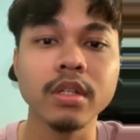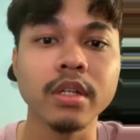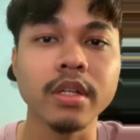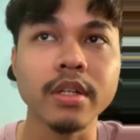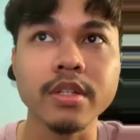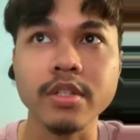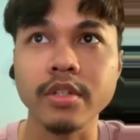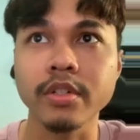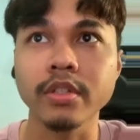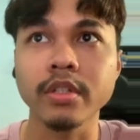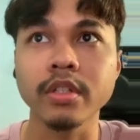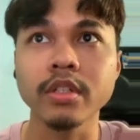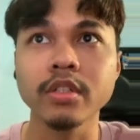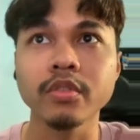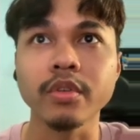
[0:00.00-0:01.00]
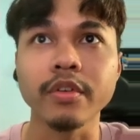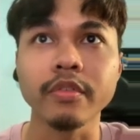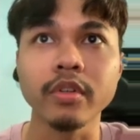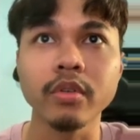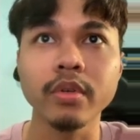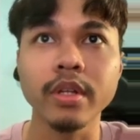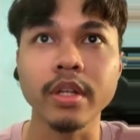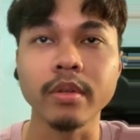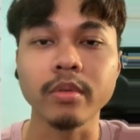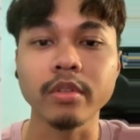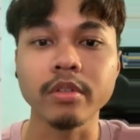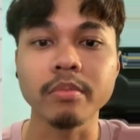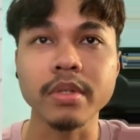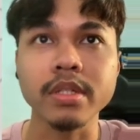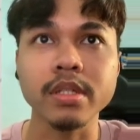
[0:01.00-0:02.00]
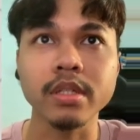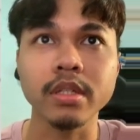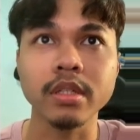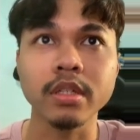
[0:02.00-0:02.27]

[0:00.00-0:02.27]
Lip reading: It is critical to evaluate and optimize